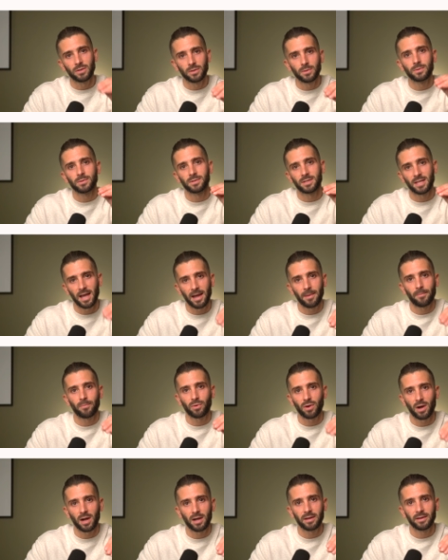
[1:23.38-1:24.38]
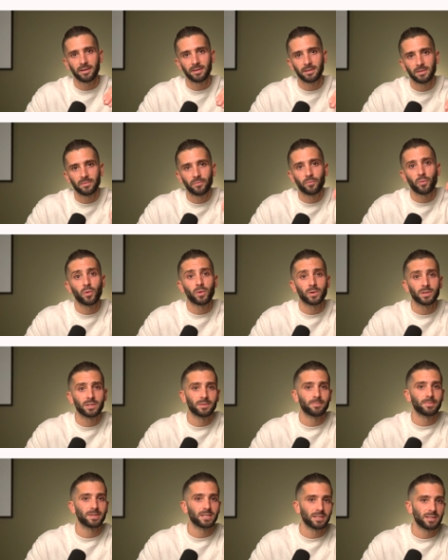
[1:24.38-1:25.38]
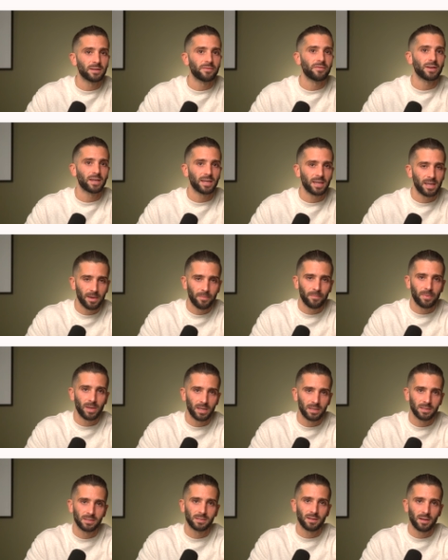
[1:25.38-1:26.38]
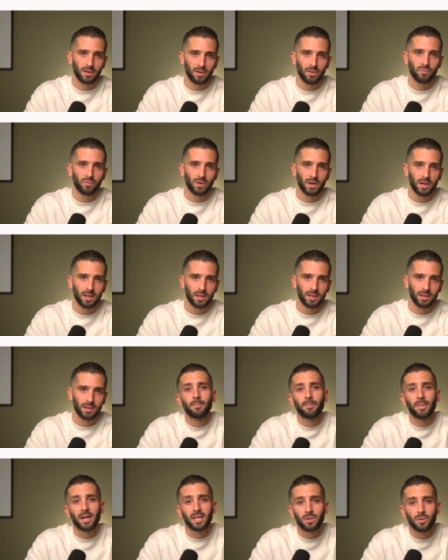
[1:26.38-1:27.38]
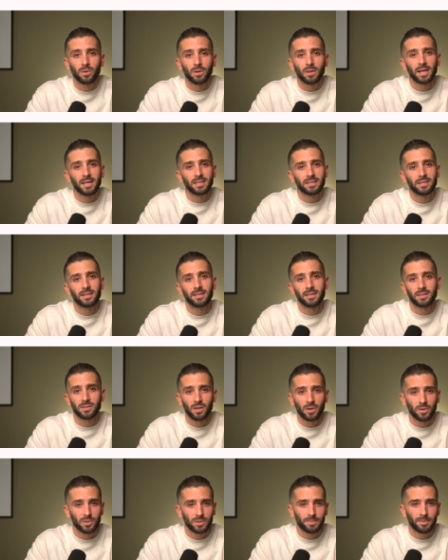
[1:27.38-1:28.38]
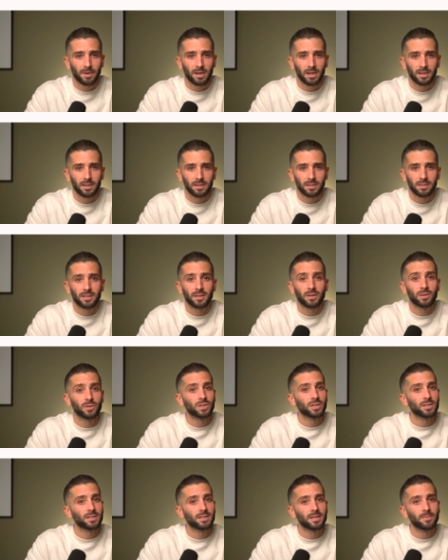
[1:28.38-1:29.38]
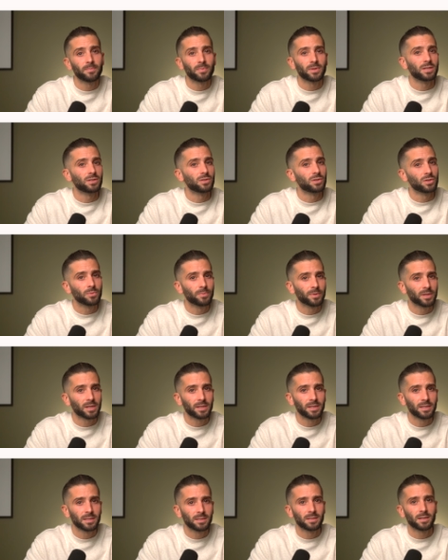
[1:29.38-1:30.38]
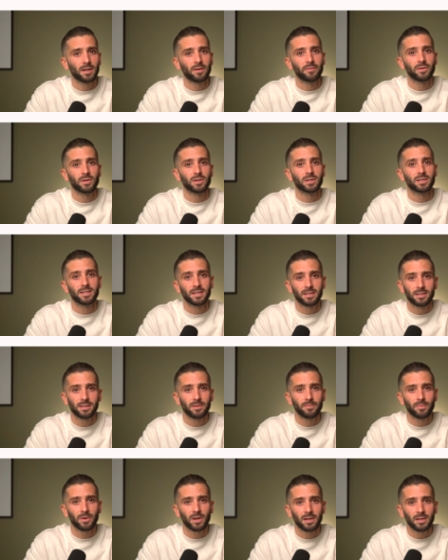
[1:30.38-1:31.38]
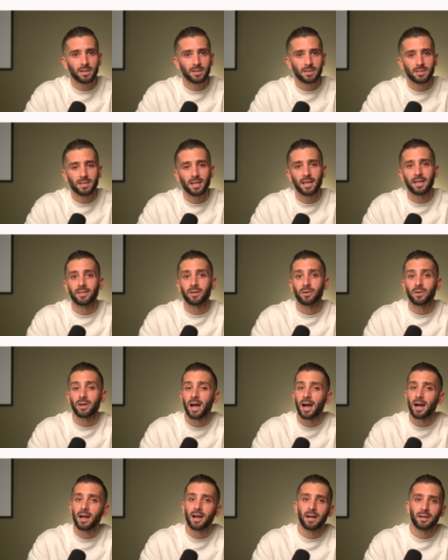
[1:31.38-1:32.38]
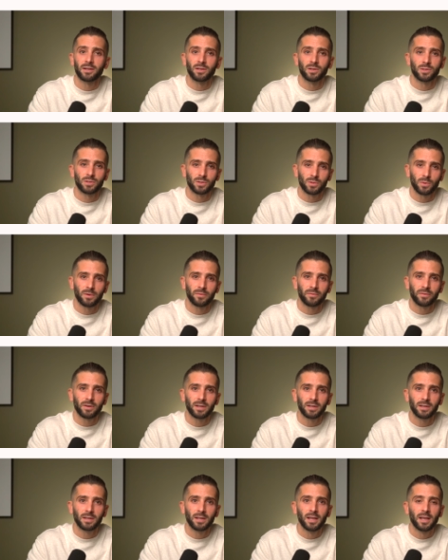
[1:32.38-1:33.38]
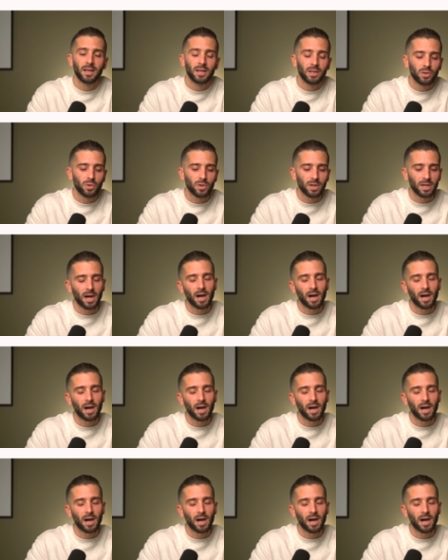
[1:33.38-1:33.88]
use that product for specific campaigns that you're running. By utilizing these ghost products that are just simply duplicates of your existing products and they're not on your storefront, you can